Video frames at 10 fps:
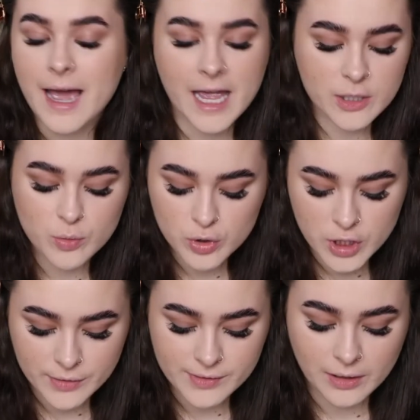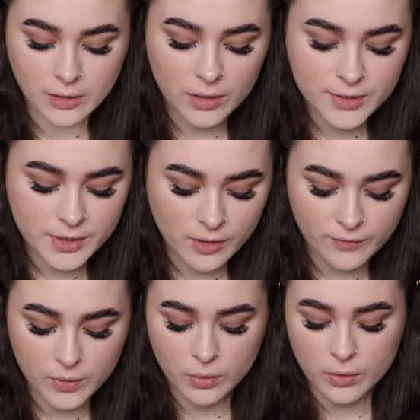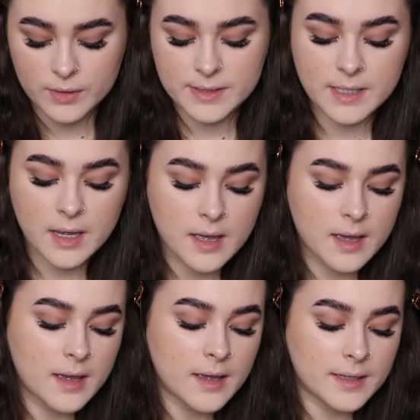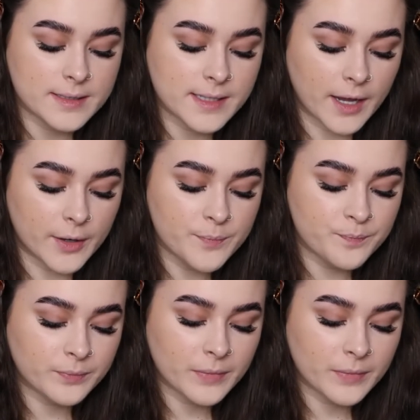and you all chose the gloss, of course. So